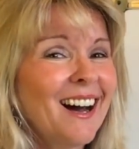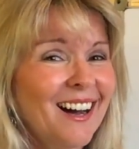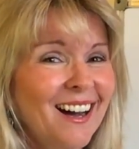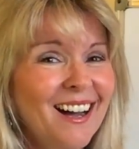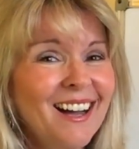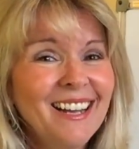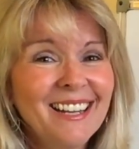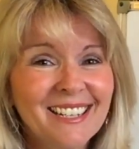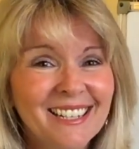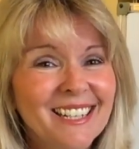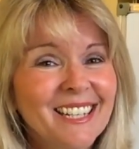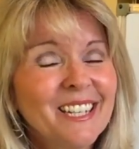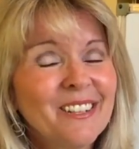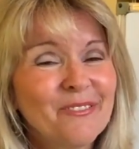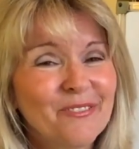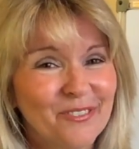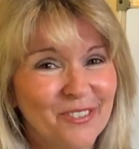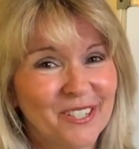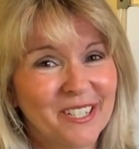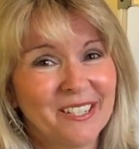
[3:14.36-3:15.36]
I need
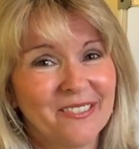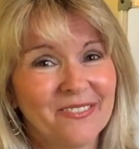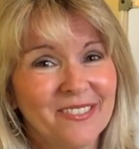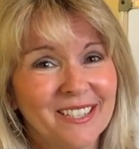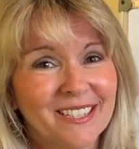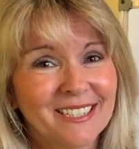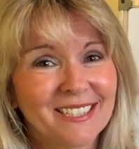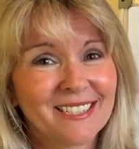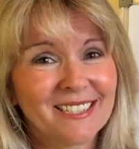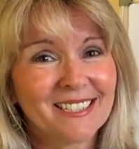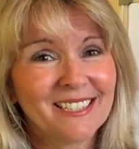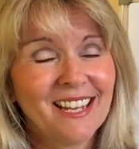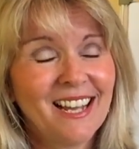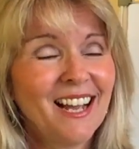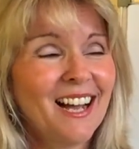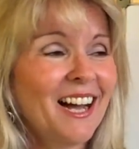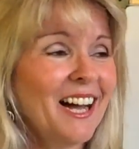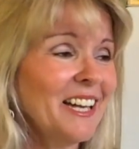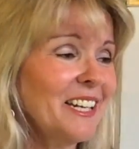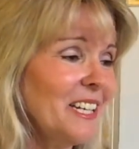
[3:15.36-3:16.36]
forgiveness.
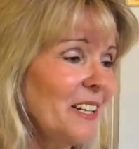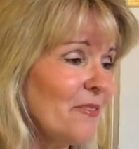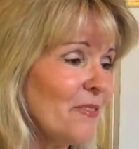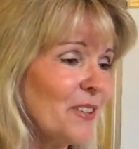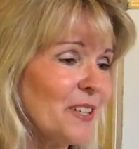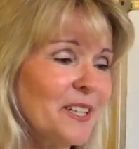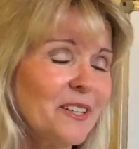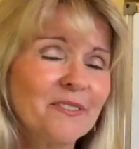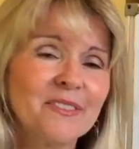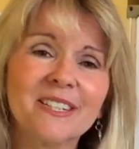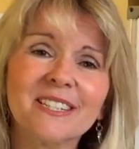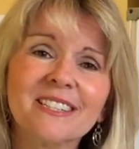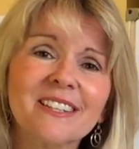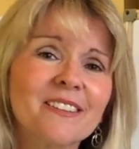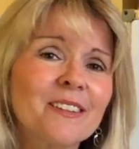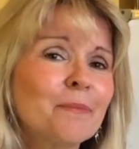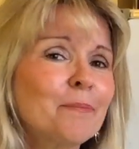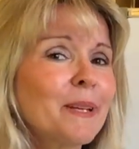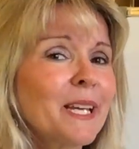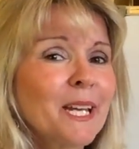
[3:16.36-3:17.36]
I need forgiveness of
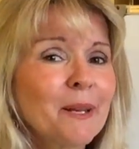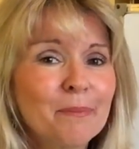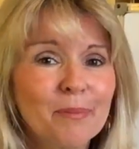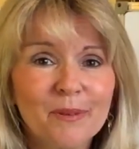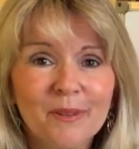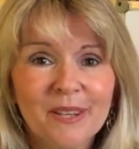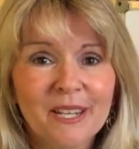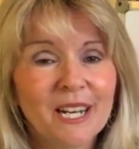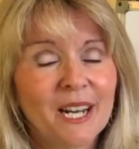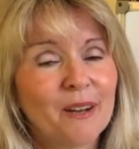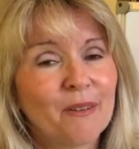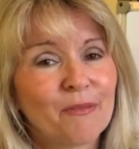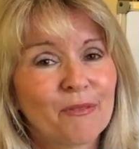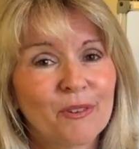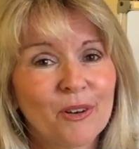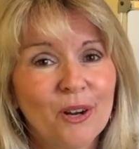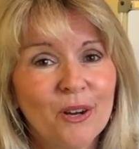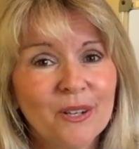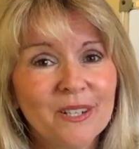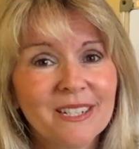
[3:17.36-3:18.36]
the people that I've
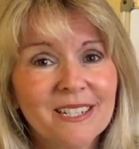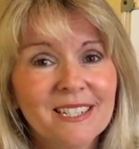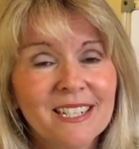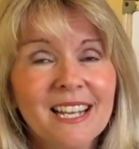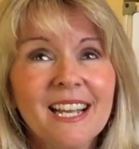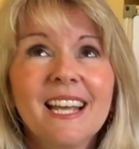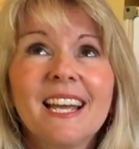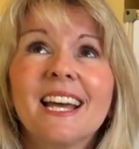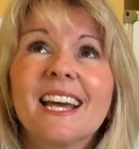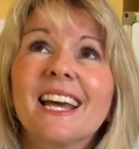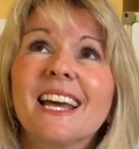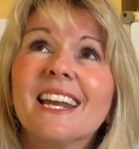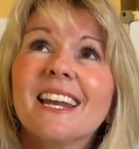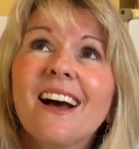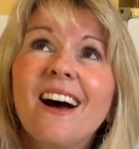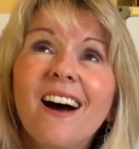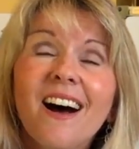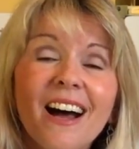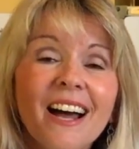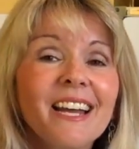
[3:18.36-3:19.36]
wronged, and
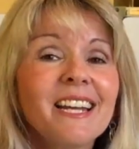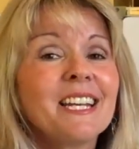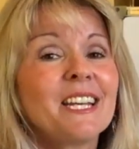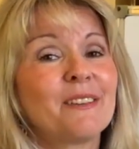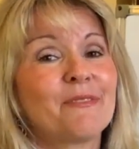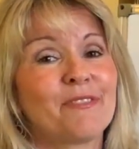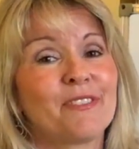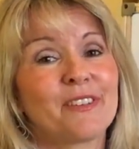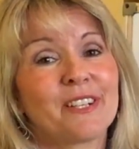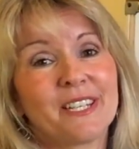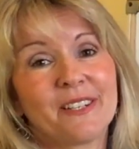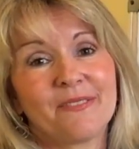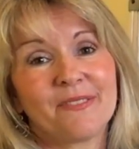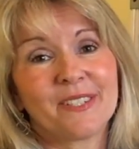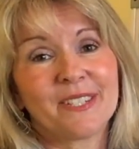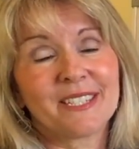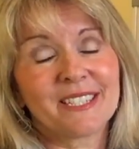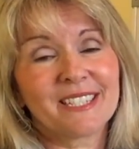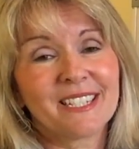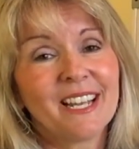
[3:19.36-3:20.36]
I need
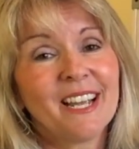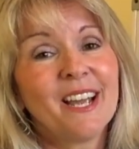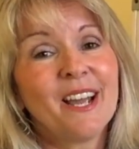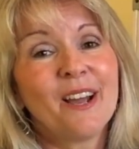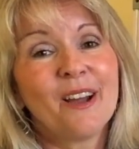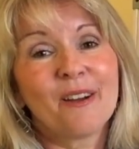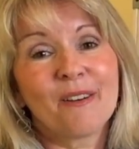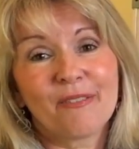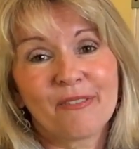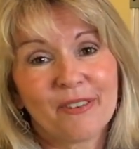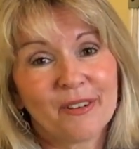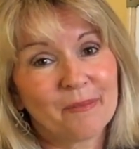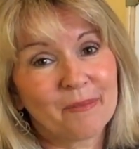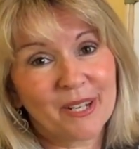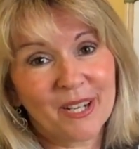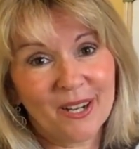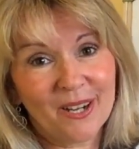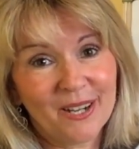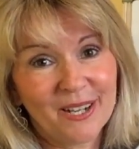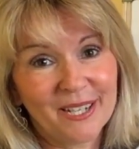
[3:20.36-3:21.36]
forgiveness from
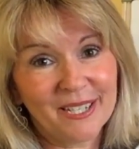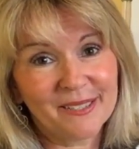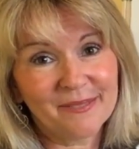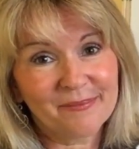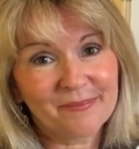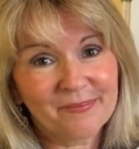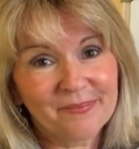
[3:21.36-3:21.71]
God.